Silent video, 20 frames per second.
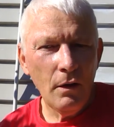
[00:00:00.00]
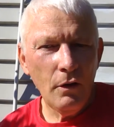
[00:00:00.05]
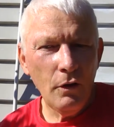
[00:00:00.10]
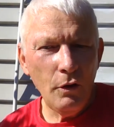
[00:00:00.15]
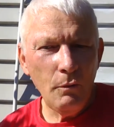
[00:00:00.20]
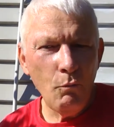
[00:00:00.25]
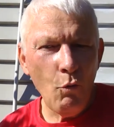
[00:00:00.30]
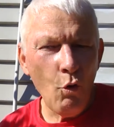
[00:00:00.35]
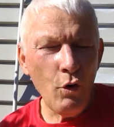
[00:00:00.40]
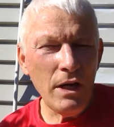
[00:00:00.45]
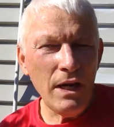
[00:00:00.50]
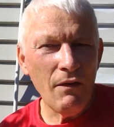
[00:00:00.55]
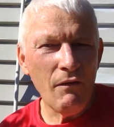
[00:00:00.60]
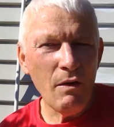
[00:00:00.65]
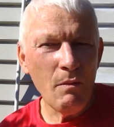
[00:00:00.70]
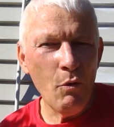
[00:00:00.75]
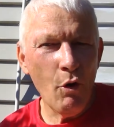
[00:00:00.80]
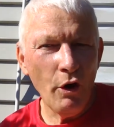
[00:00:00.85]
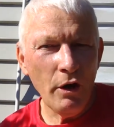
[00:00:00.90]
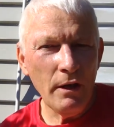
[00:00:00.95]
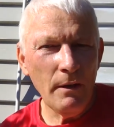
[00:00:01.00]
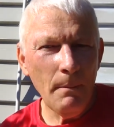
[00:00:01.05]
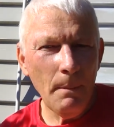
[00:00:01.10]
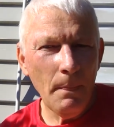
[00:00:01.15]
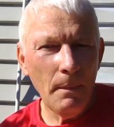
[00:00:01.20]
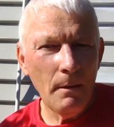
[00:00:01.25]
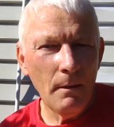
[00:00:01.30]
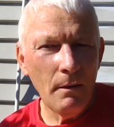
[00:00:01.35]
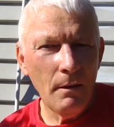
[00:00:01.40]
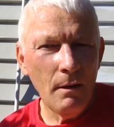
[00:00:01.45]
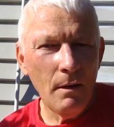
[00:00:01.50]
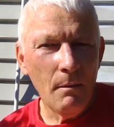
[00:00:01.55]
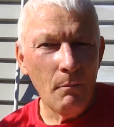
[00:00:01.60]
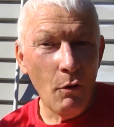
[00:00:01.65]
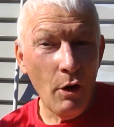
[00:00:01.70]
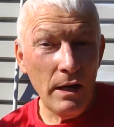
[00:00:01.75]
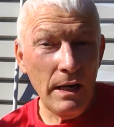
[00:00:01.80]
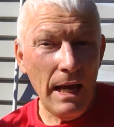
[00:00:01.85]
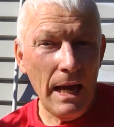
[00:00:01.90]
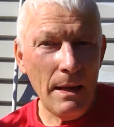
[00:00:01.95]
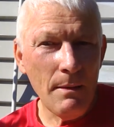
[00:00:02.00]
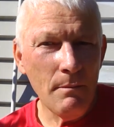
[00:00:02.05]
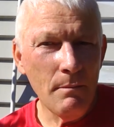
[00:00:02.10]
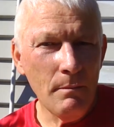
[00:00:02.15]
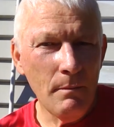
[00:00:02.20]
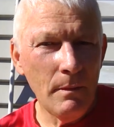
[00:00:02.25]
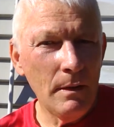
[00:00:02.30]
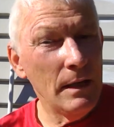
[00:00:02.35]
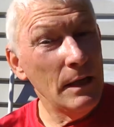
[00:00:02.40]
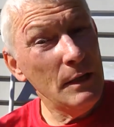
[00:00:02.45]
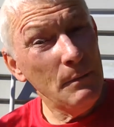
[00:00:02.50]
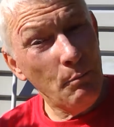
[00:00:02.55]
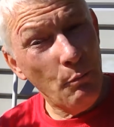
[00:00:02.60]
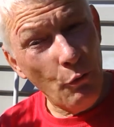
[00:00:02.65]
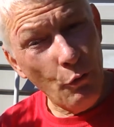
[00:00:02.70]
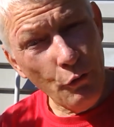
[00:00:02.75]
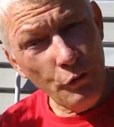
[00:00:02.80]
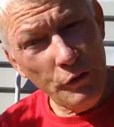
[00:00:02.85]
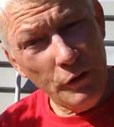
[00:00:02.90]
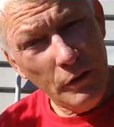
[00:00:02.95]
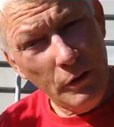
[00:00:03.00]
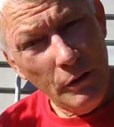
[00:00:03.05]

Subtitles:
Good morning, everybody. My name is Bruce